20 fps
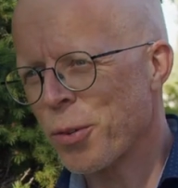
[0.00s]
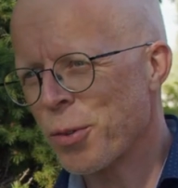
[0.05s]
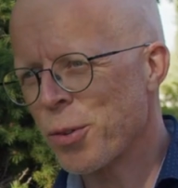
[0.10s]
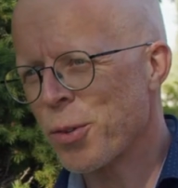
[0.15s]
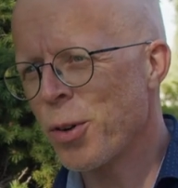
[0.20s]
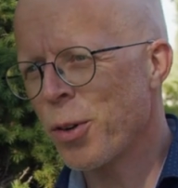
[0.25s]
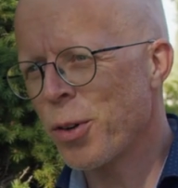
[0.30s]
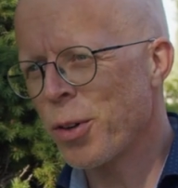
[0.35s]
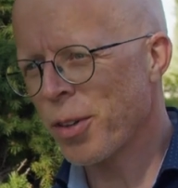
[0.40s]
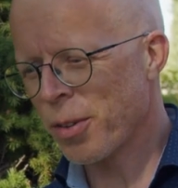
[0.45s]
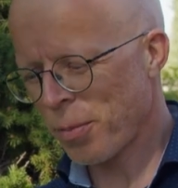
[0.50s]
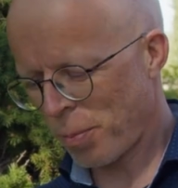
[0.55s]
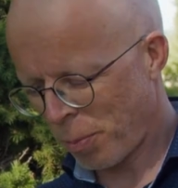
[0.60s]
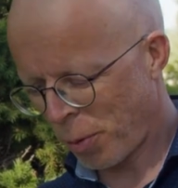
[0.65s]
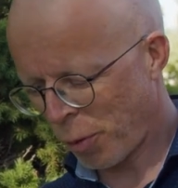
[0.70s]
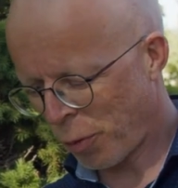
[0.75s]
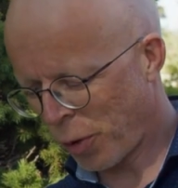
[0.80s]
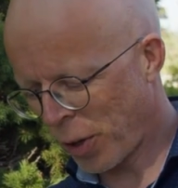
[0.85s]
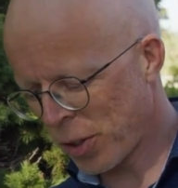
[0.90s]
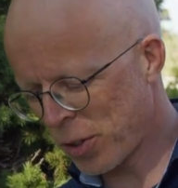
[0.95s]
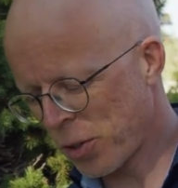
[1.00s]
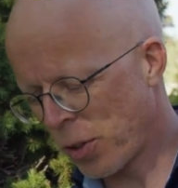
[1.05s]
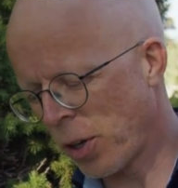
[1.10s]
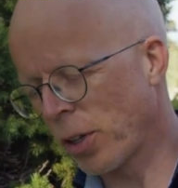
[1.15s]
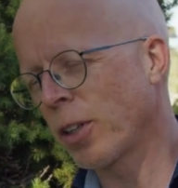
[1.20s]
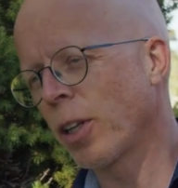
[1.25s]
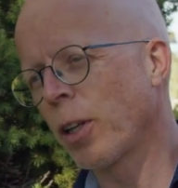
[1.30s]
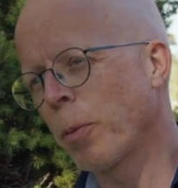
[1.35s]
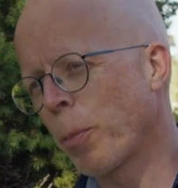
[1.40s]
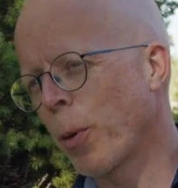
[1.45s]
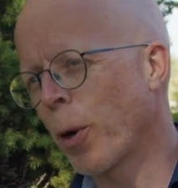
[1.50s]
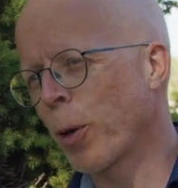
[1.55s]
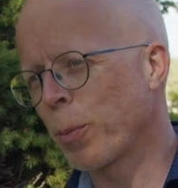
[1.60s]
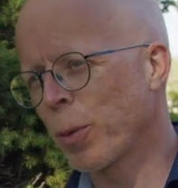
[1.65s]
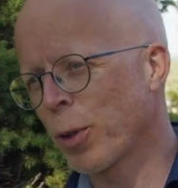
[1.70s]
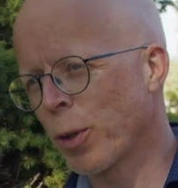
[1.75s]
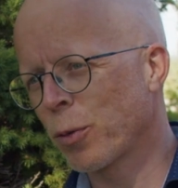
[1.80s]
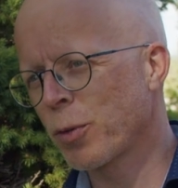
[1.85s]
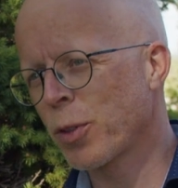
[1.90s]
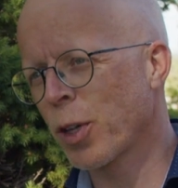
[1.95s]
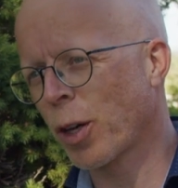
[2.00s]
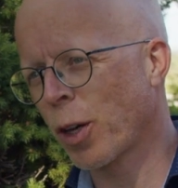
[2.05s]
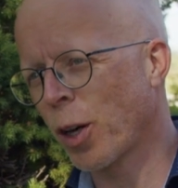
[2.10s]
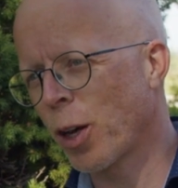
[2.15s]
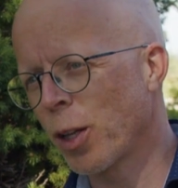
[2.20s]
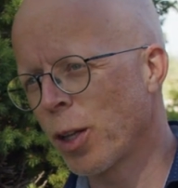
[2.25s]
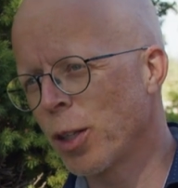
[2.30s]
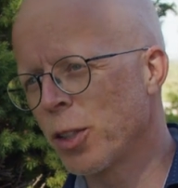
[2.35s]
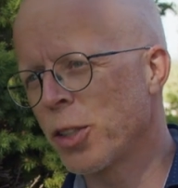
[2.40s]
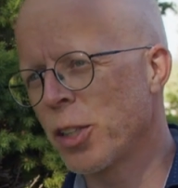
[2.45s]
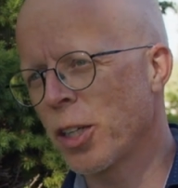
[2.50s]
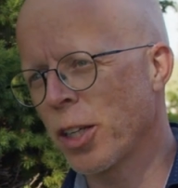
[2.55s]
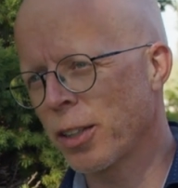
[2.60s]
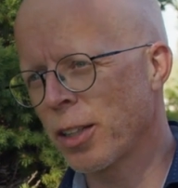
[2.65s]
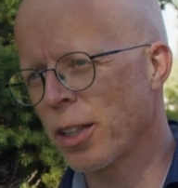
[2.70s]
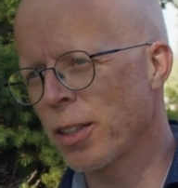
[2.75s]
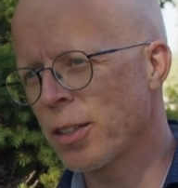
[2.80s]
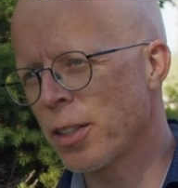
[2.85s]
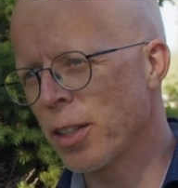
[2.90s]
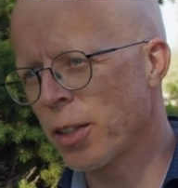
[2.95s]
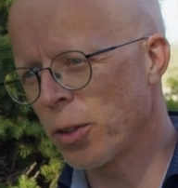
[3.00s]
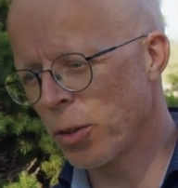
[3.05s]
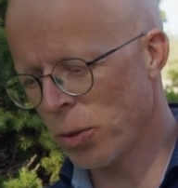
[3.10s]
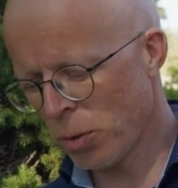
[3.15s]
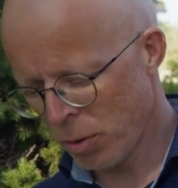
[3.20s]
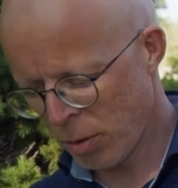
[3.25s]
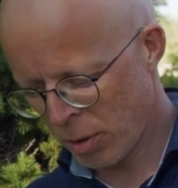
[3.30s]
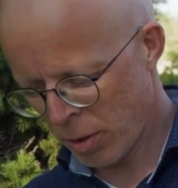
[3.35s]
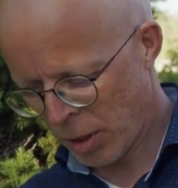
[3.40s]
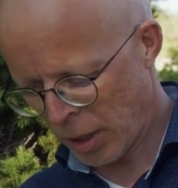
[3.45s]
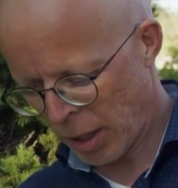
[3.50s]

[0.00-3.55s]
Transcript: You're a professor at the Department of Psychology at NTNU.